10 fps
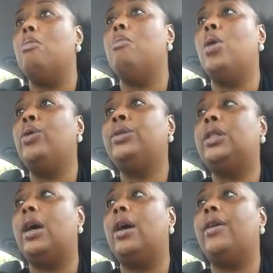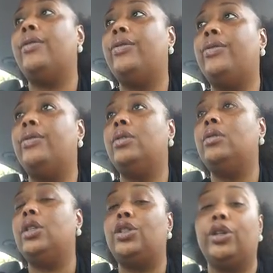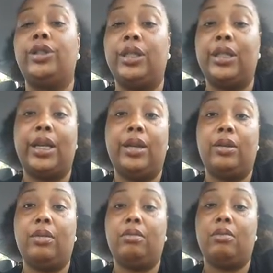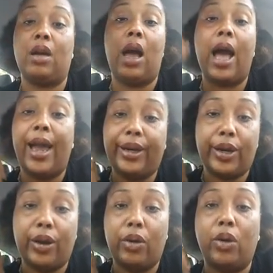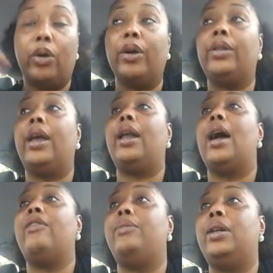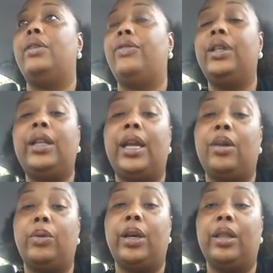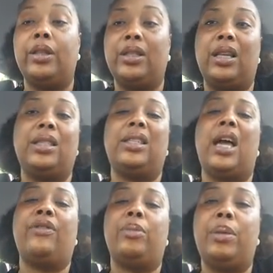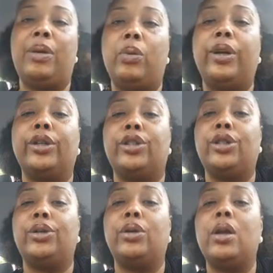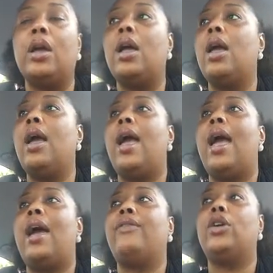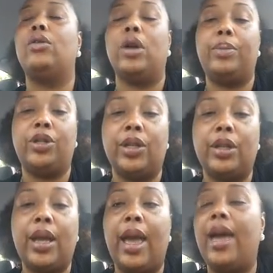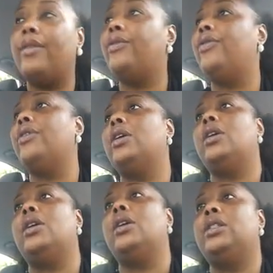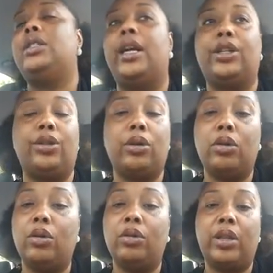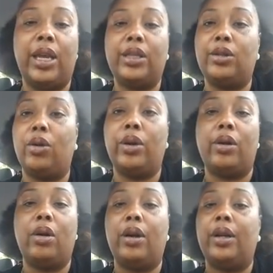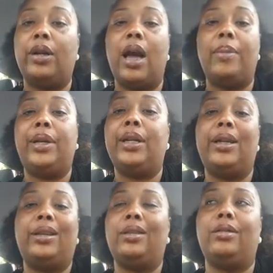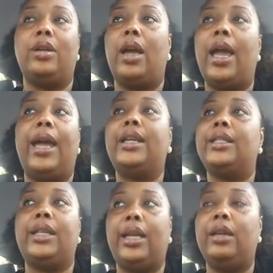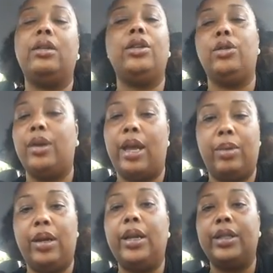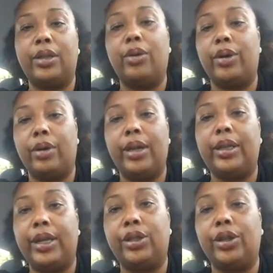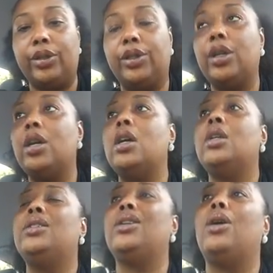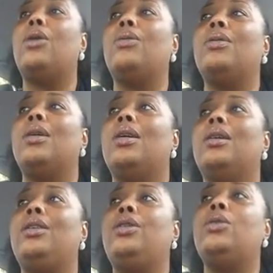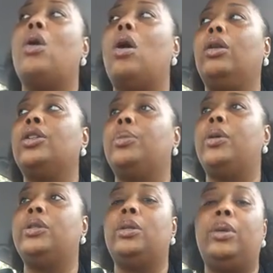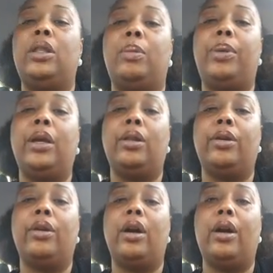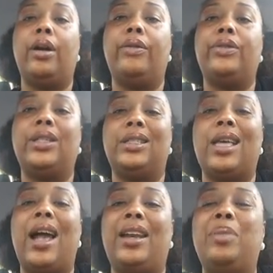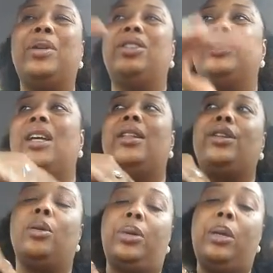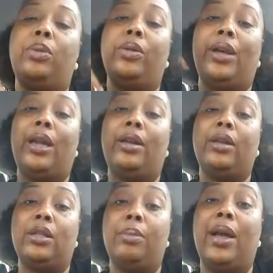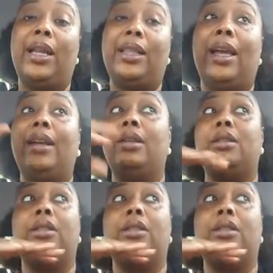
most of the churches that I know or that I've been affiliated with, aside from maybe one or two, have corruption, have sexual things going on. I mean, A to Z, you name it, it's going on at that church. So you all are supposed to be the pillar of society, but you're telling your people that somebody that